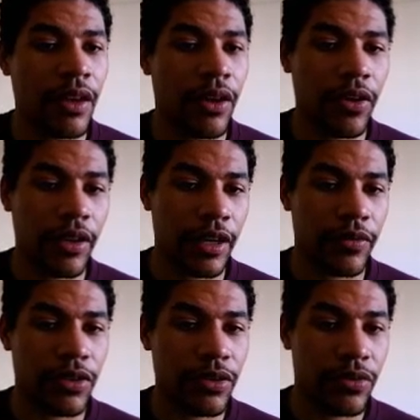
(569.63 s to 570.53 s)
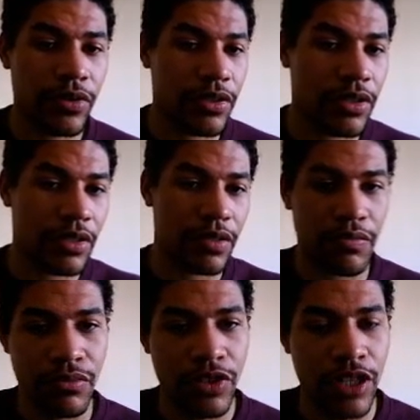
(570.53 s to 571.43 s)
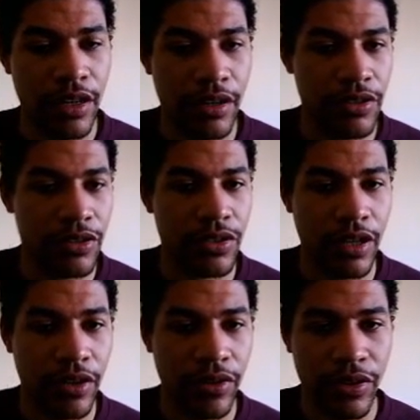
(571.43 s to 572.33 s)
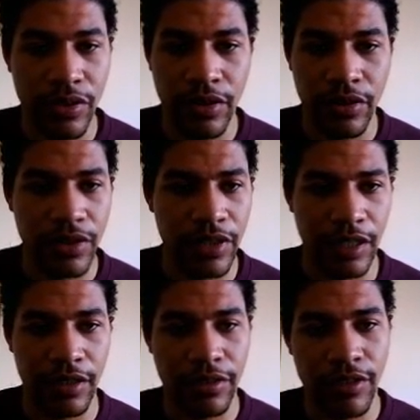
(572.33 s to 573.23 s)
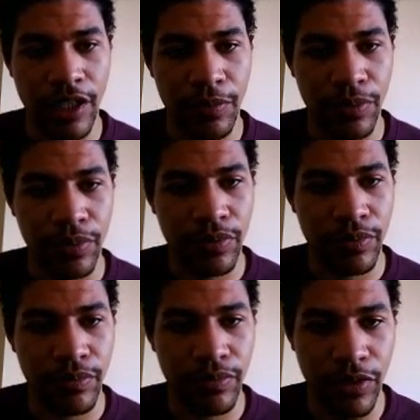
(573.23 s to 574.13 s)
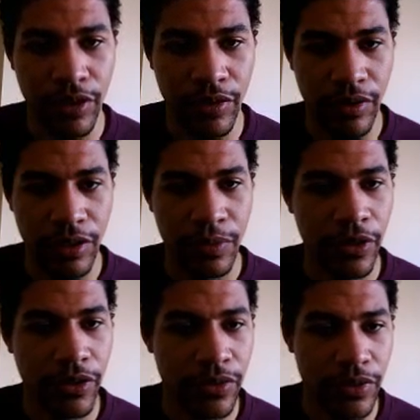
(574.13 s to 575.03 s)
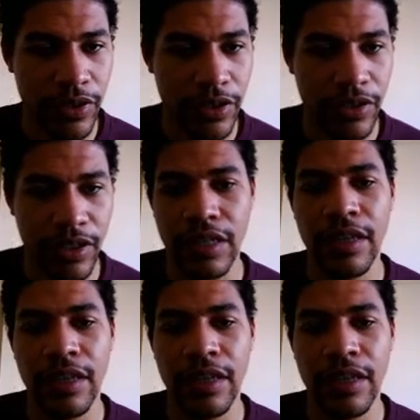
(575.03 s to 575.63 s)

all I'd have to do is just change how this looks and keep, you know, these parts essentially